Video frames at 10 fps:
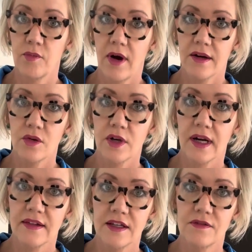water where I
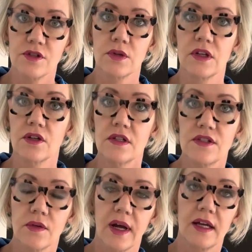live is really good, so
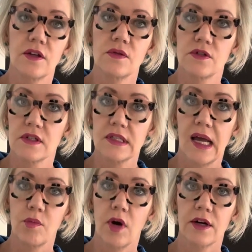I use just
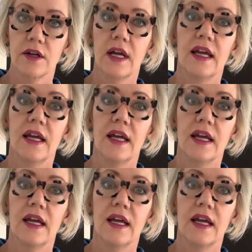tap water.